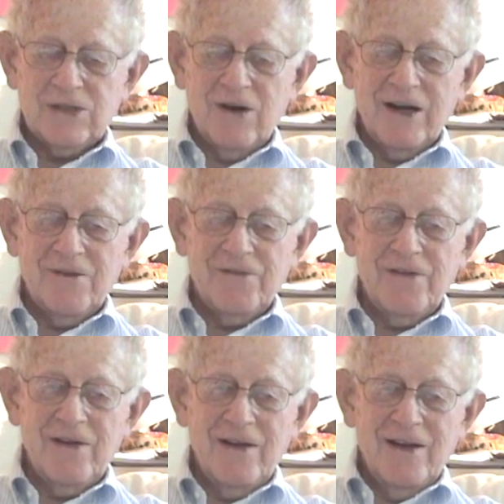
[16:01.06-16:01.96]
sort
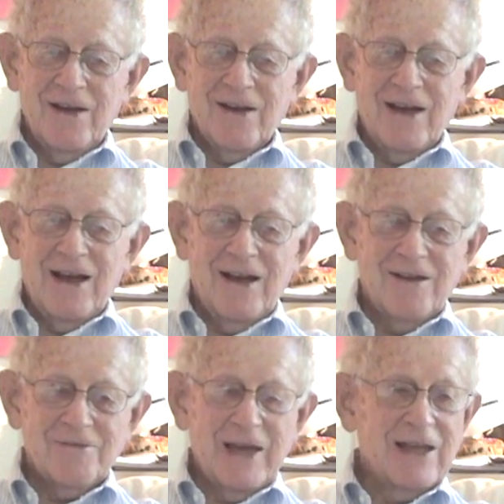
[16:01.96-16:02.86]
of,
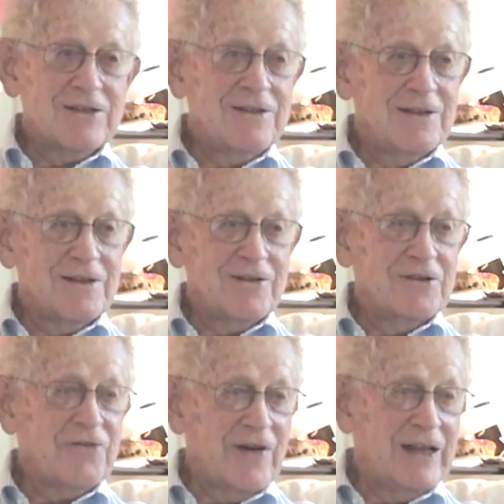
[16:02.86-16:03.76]
we had
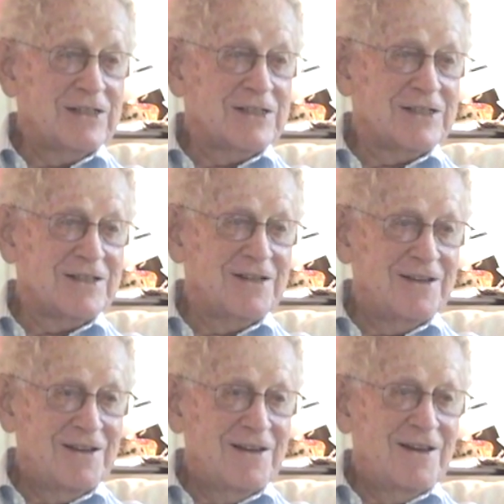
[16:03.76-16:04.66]
good friends
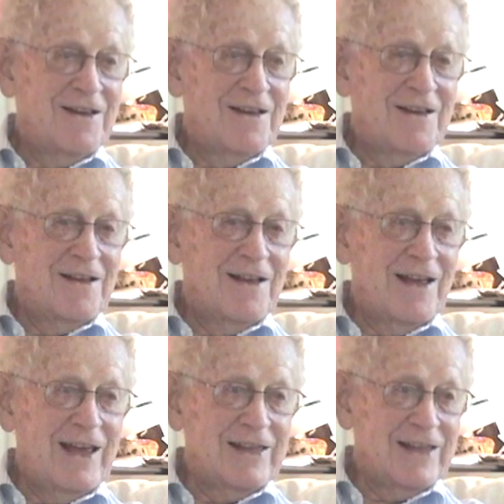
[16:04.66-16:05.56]

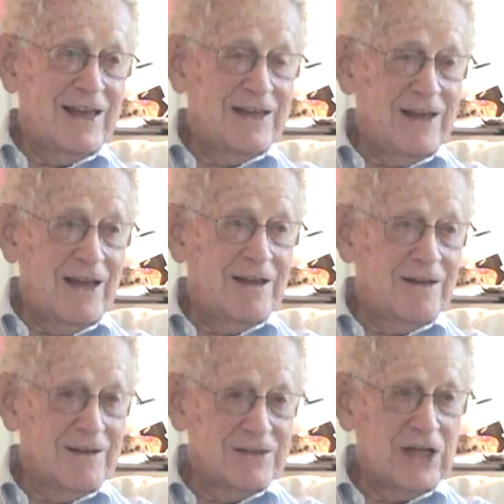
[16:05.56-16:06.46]
in
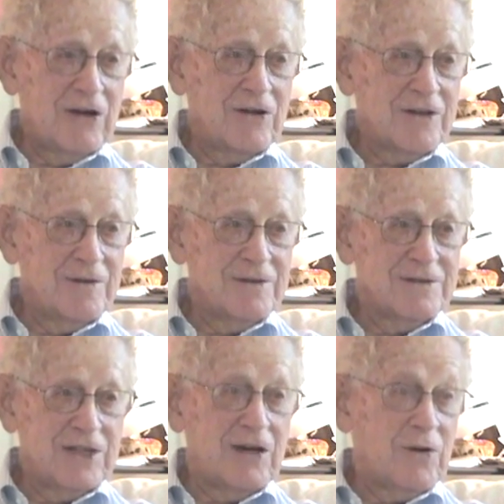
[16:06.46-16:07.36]
the
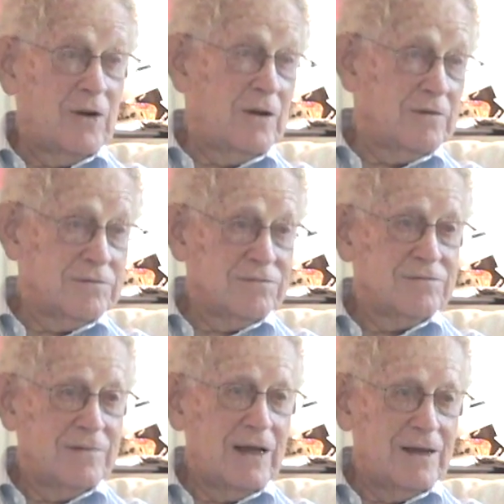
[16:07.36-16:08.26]
general
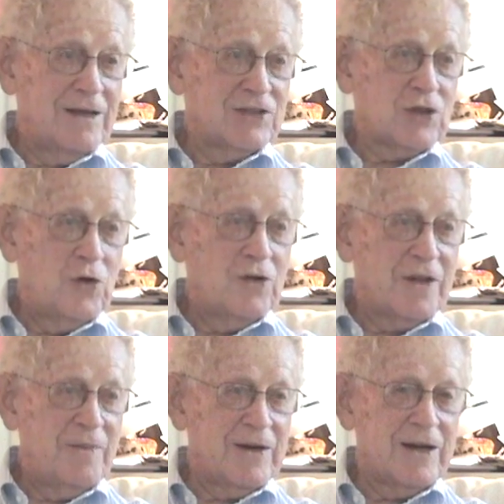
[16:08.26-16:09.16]
school
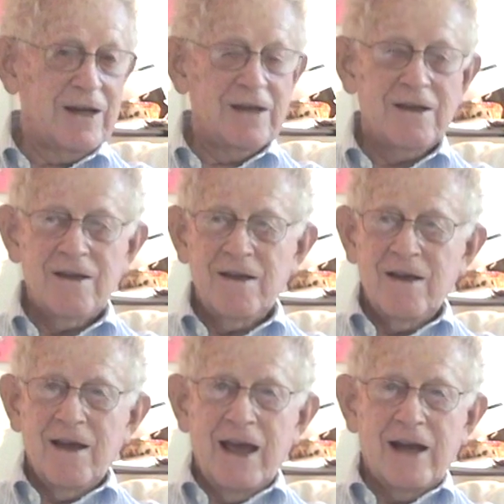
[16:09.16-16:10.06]
community,
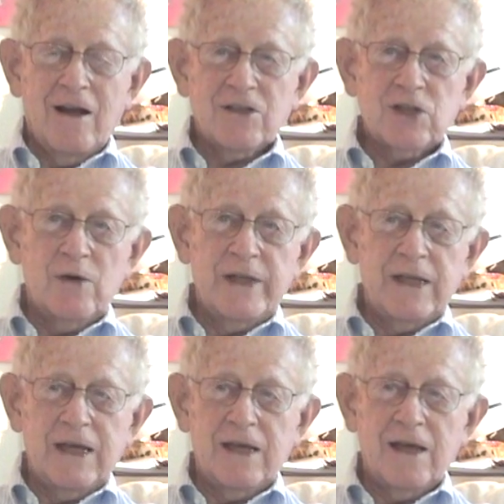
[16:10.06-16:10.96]
and also in
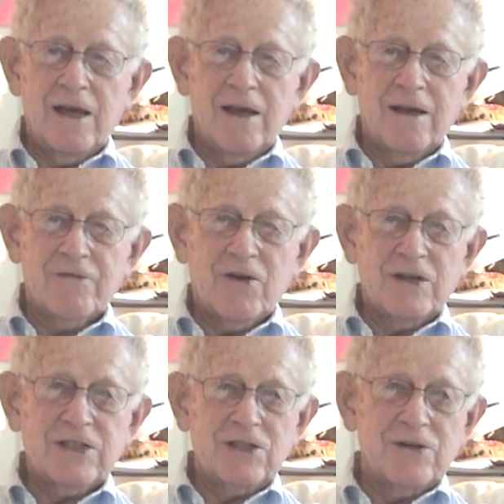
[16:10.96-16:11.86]
the, of
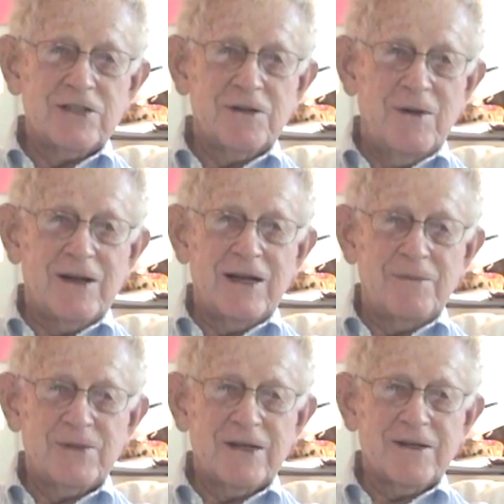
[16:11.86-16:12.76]
course, the Jewish
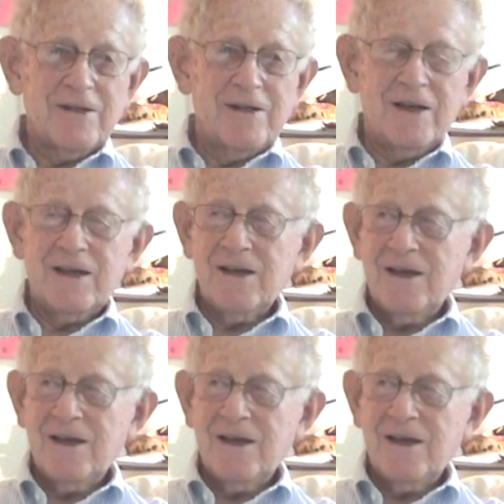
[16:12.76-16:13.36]
community particularly.